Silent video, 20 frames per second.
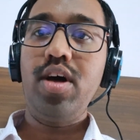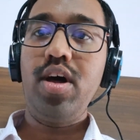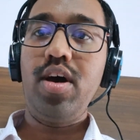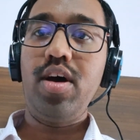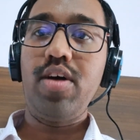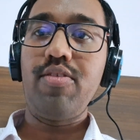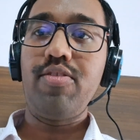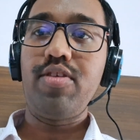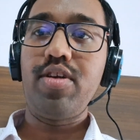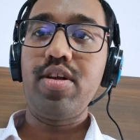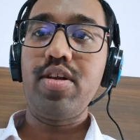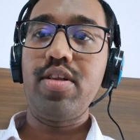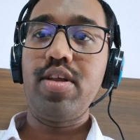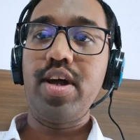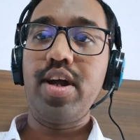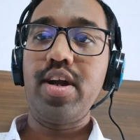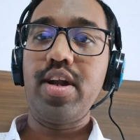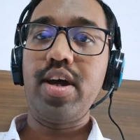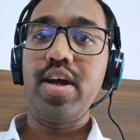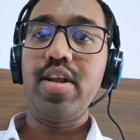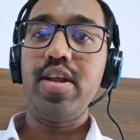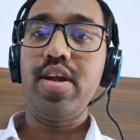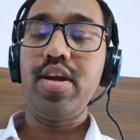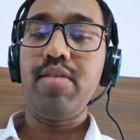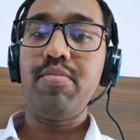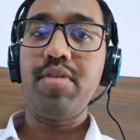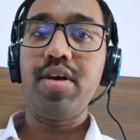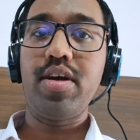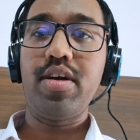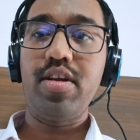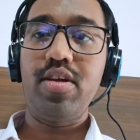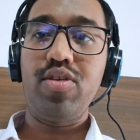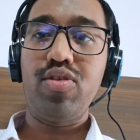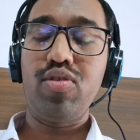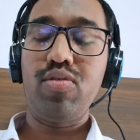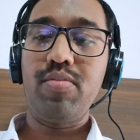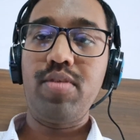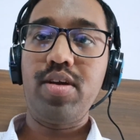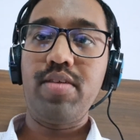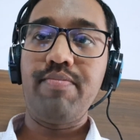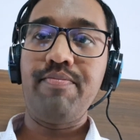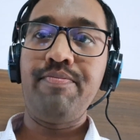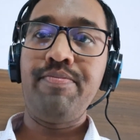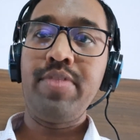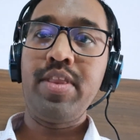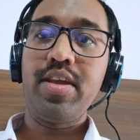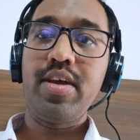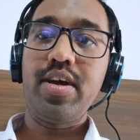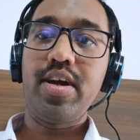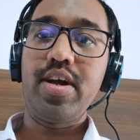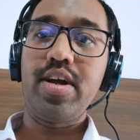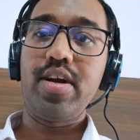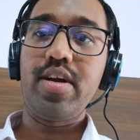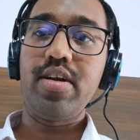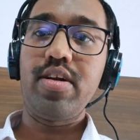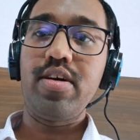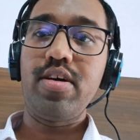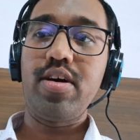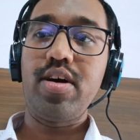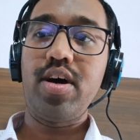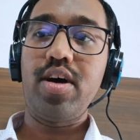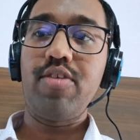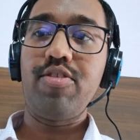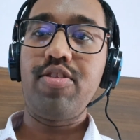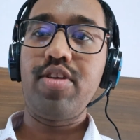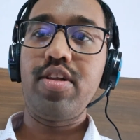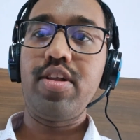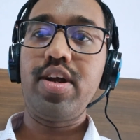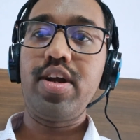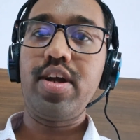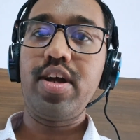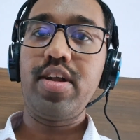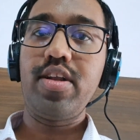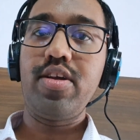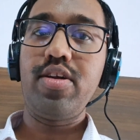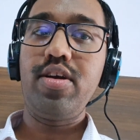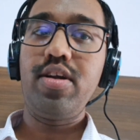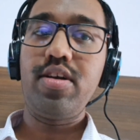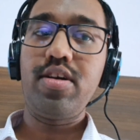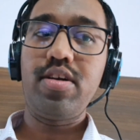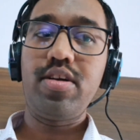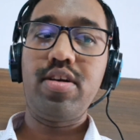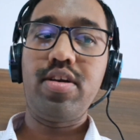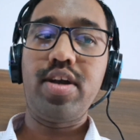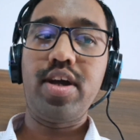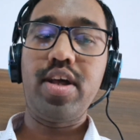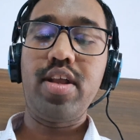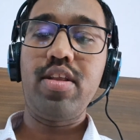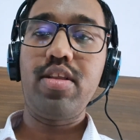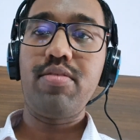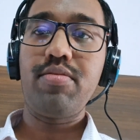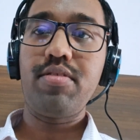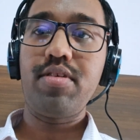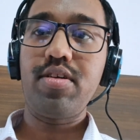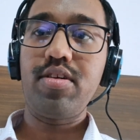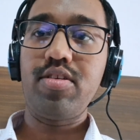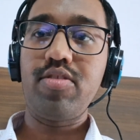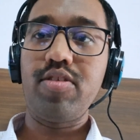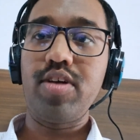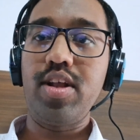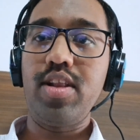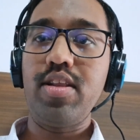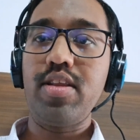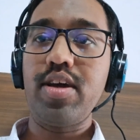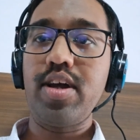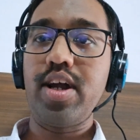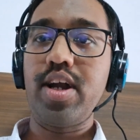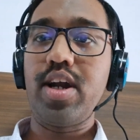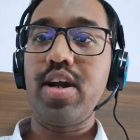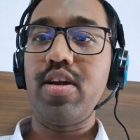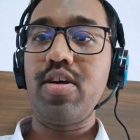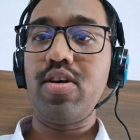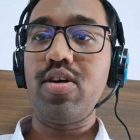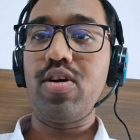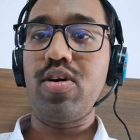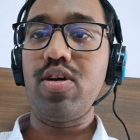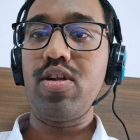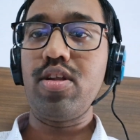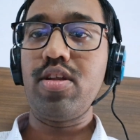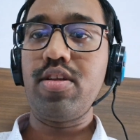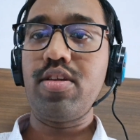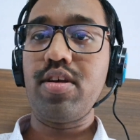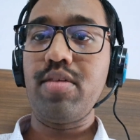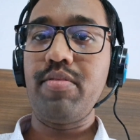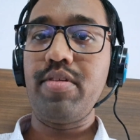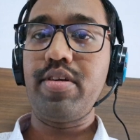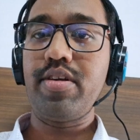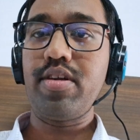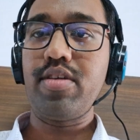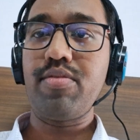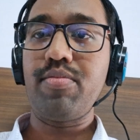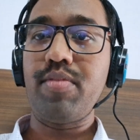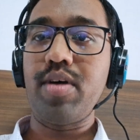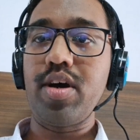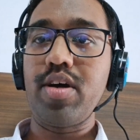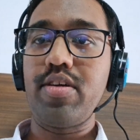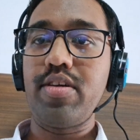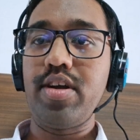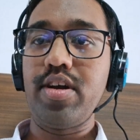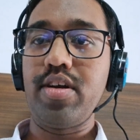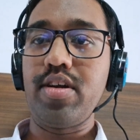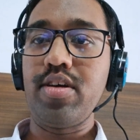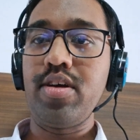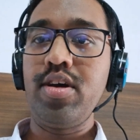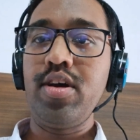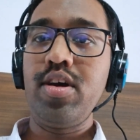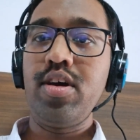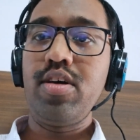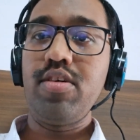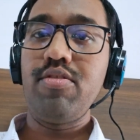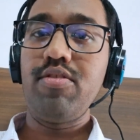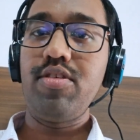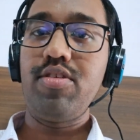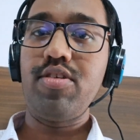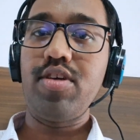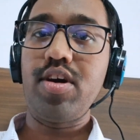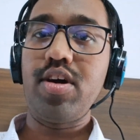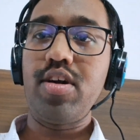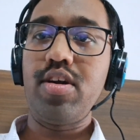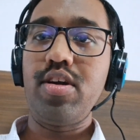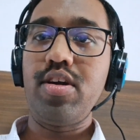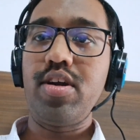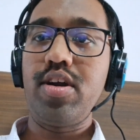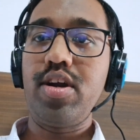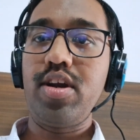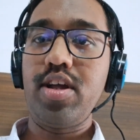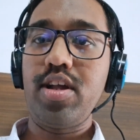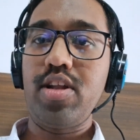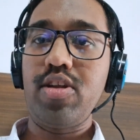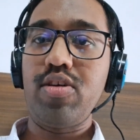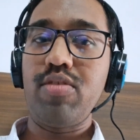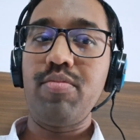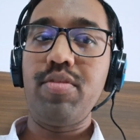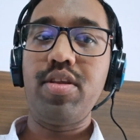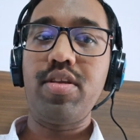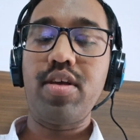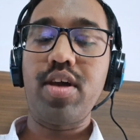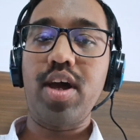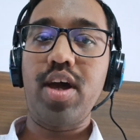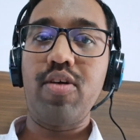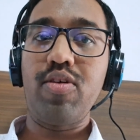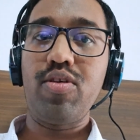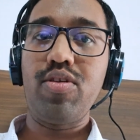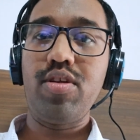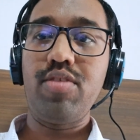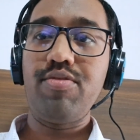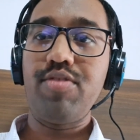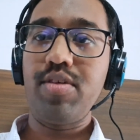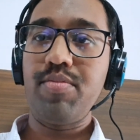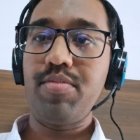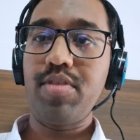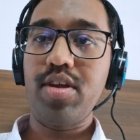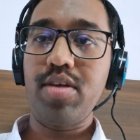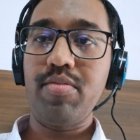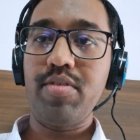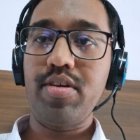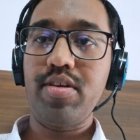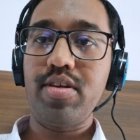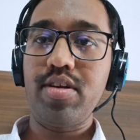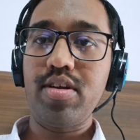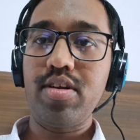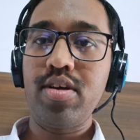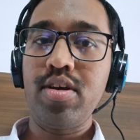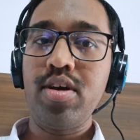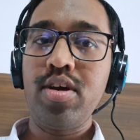After that, I need my resume, and after that, I need 10th, 12th, and all the semesters mark sheet, which are done till now, means I was in fifth semester.